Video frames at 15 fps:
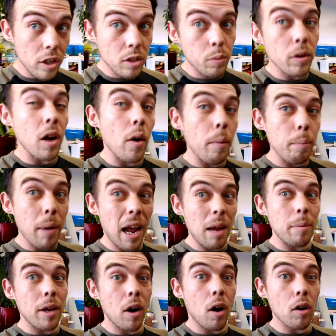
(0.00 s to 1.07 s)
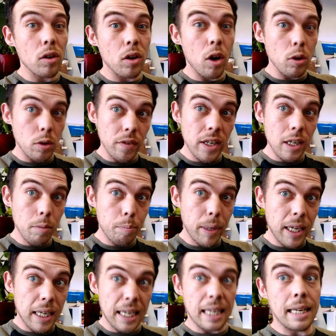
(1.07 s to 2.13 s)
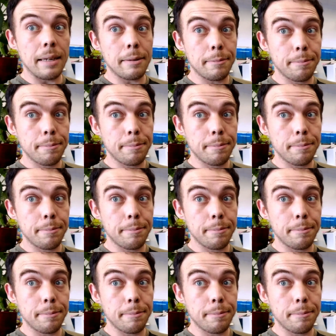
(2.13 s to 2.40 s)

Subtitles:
First we're going baby hognose with a little pinky.